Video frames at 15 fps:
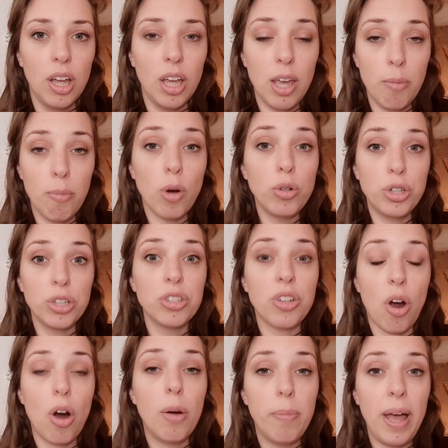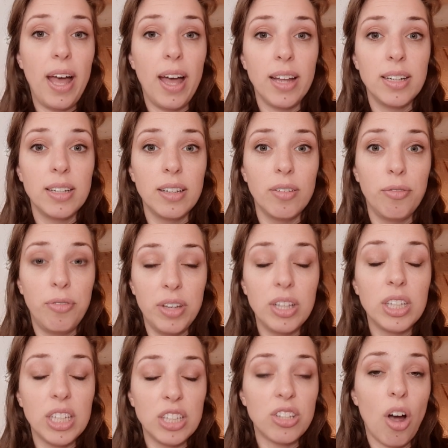emotions are bad,
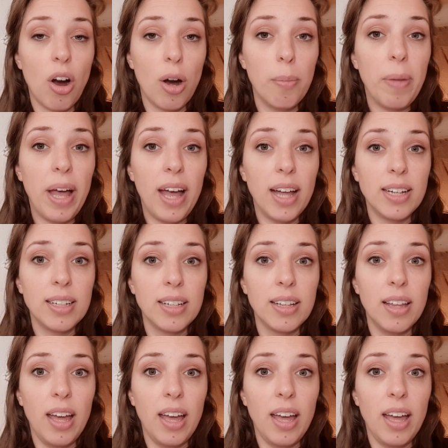feelings are bad,